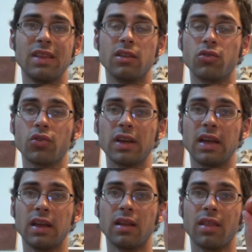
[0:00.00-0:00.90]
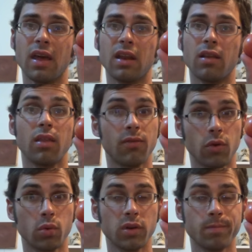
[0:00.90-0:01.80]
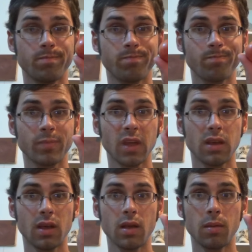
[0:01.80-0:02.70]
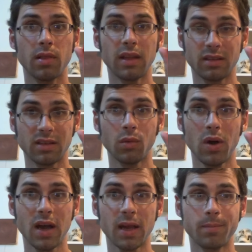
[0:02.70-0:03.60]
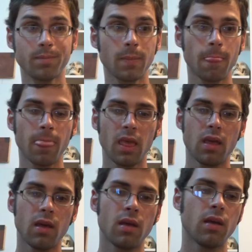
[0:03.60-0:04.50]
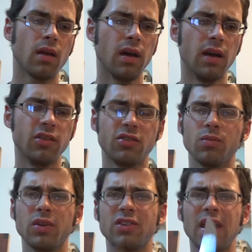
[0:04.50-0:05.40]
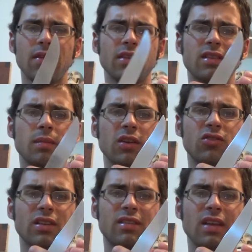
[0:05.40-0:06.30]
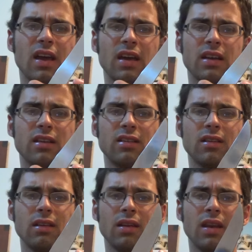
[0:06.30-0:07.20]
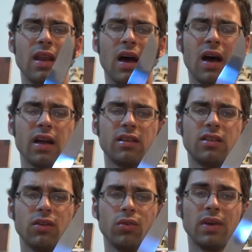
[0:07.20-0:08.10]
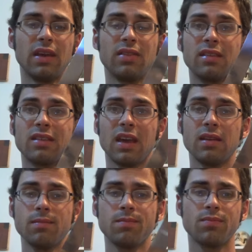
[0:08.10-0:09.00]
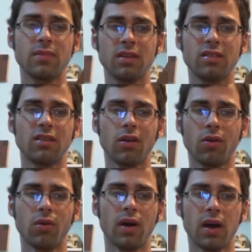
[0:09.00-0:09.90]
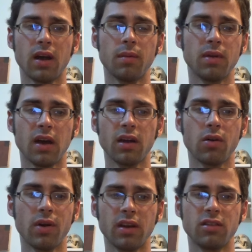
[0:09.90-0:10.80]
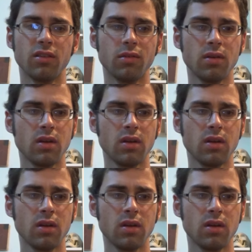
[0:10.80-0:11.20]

in the tree than the fruit. Let's see why. And when she gave this to me, she said not to eat the skin. So I'm not going to.